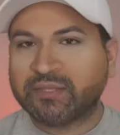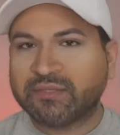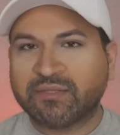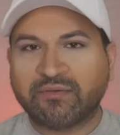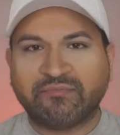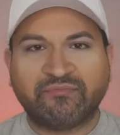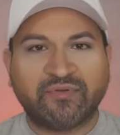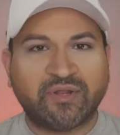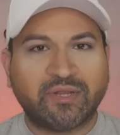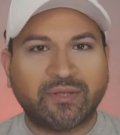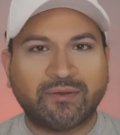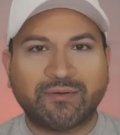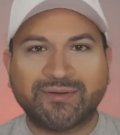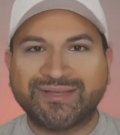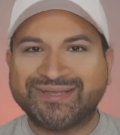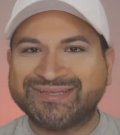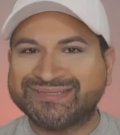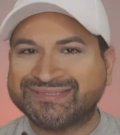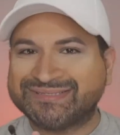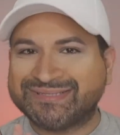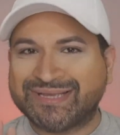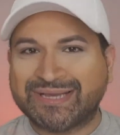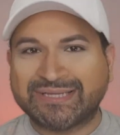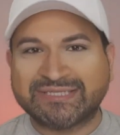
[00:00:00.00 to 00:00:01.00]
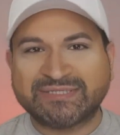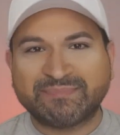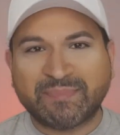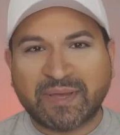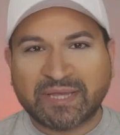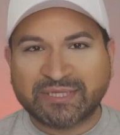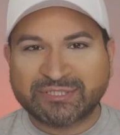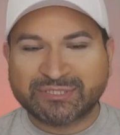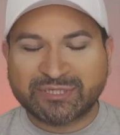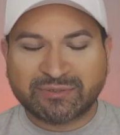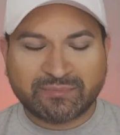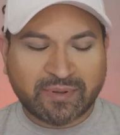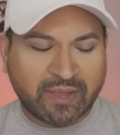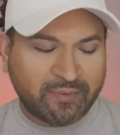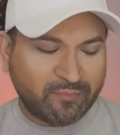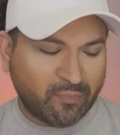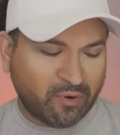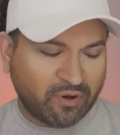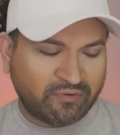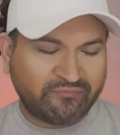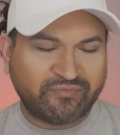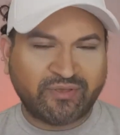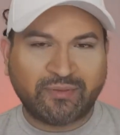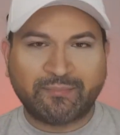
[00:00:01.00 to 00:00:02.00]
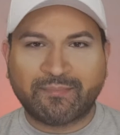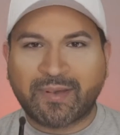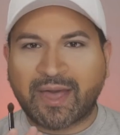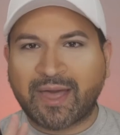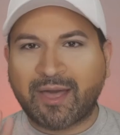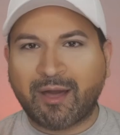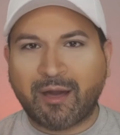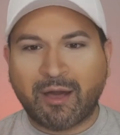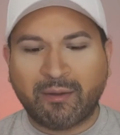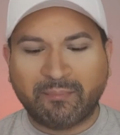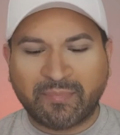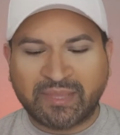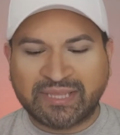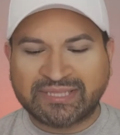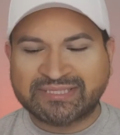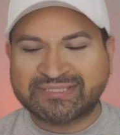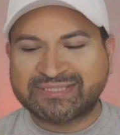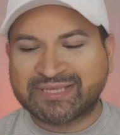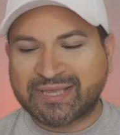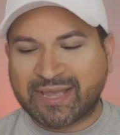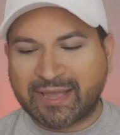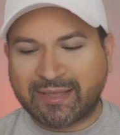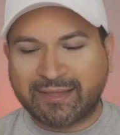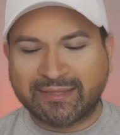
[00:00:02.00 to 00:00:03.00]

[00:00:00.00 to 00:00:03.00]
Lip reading: The video is not sponsored by Morphe by all means.